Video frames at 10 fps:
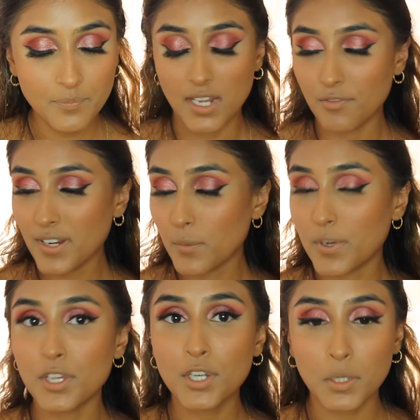and I feel like
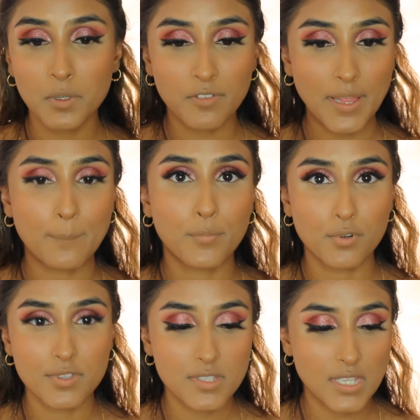when you're going for that
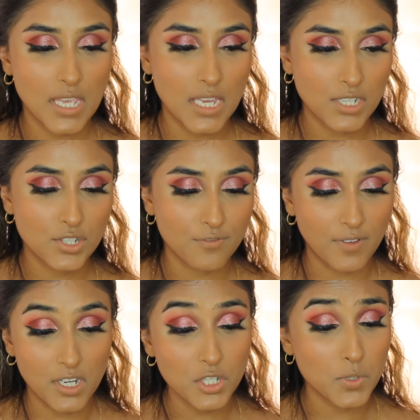bronzy-ish
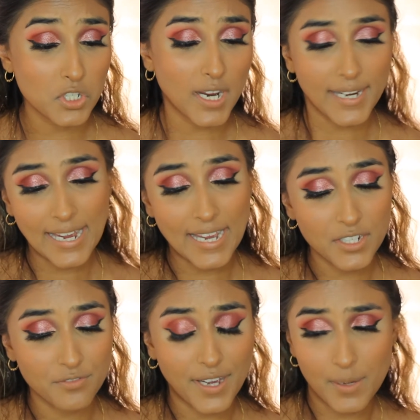finish, which I kind
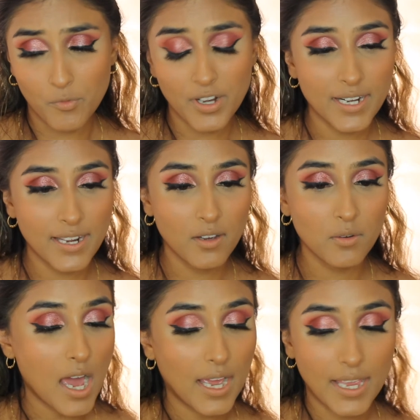of am right now,
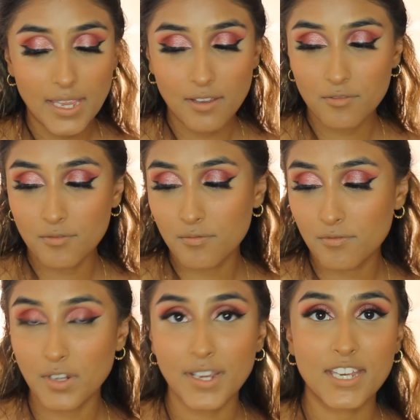I
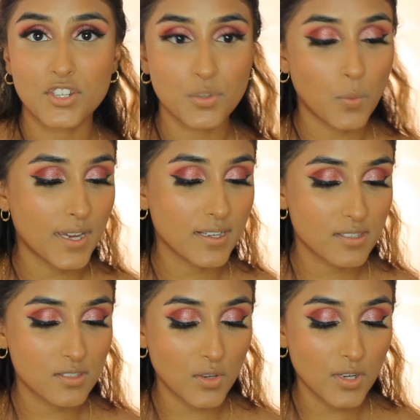feel like it just works
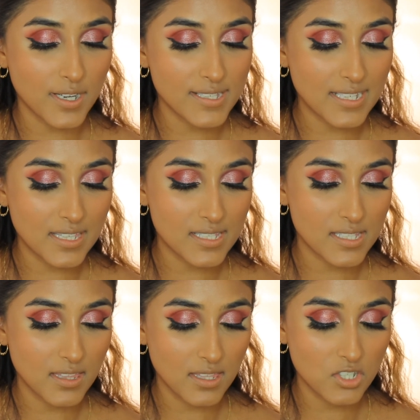so nicely,
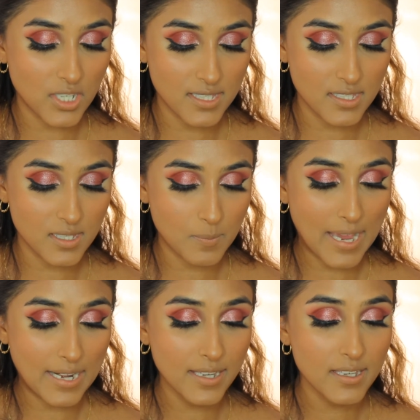the shades in this
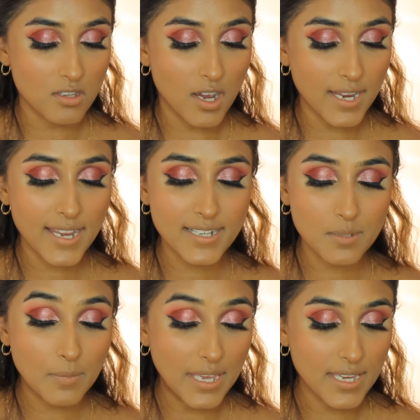palette. So I like to
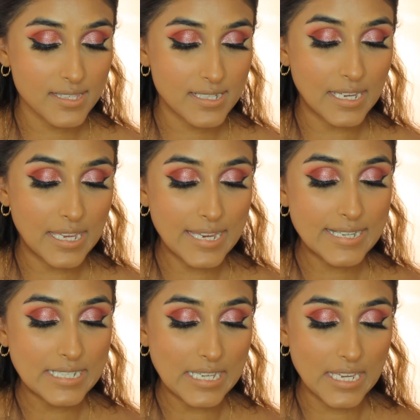mix
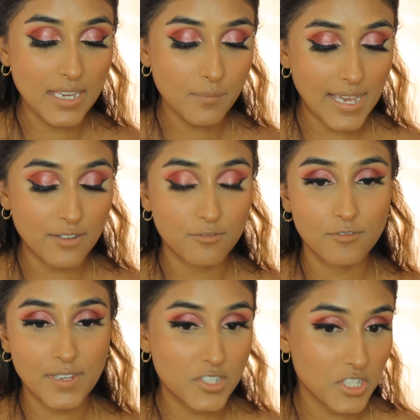Tahiti and
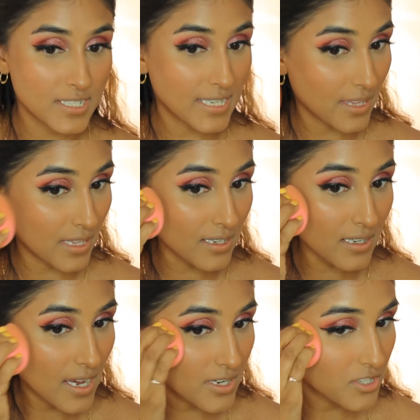Fiji together
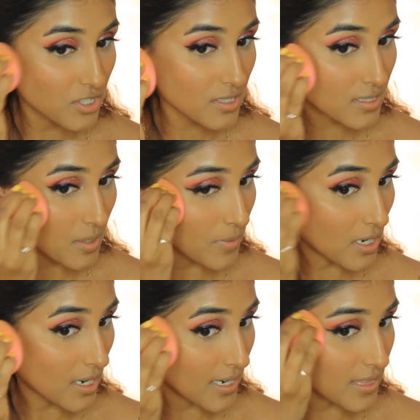and just
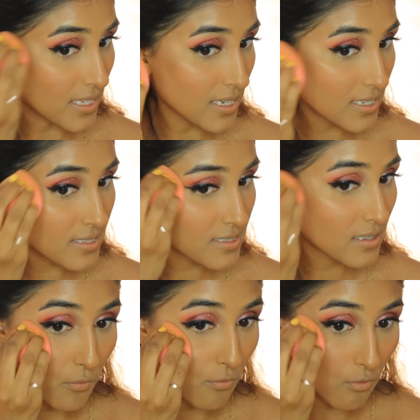apply this
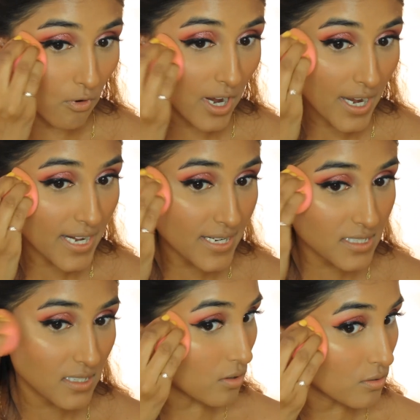
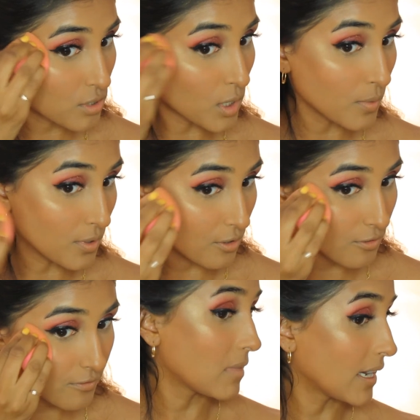right on top
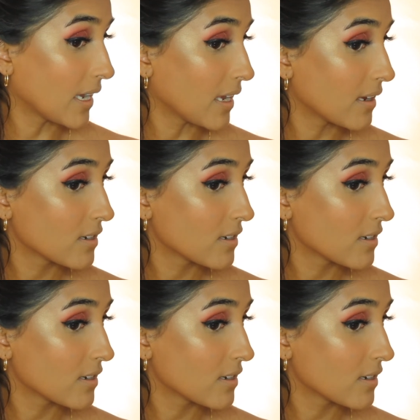of my